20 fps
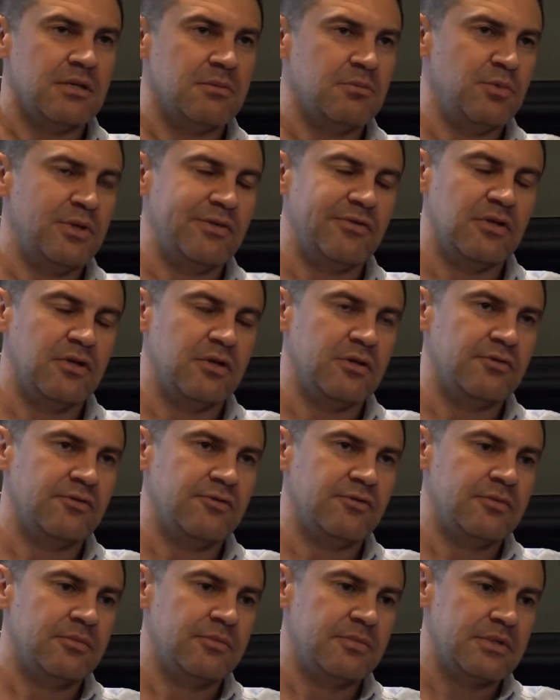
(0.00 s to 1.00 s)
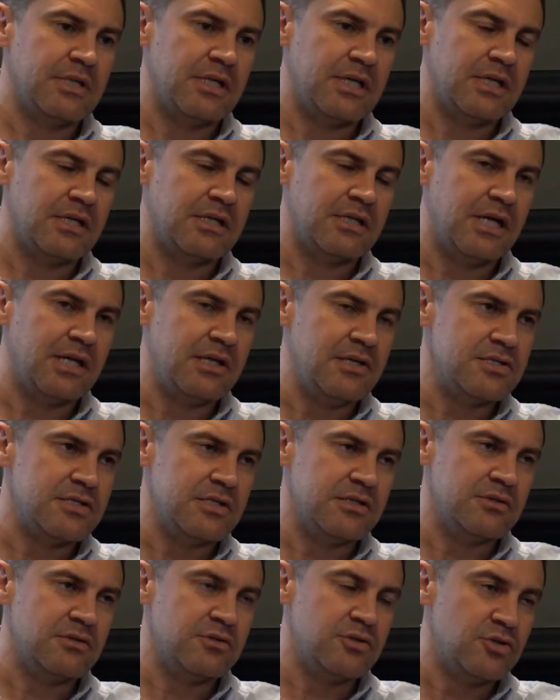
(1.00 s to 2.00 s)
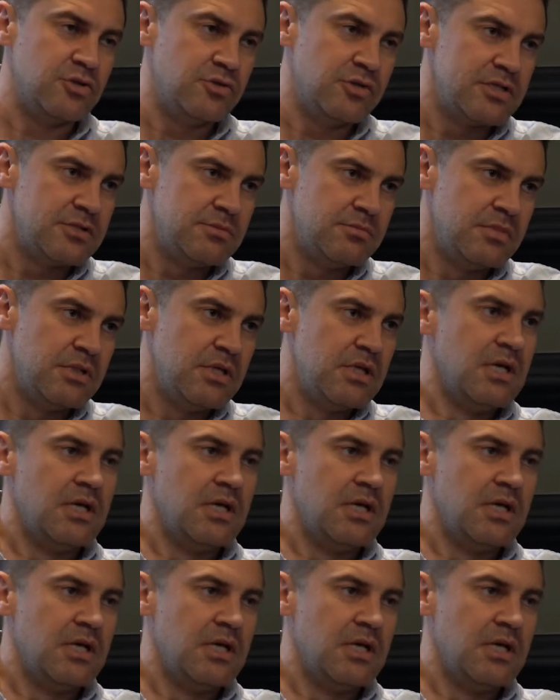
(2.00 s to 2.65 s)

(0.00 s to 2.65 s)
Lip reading: We have a lot of clients in tourism.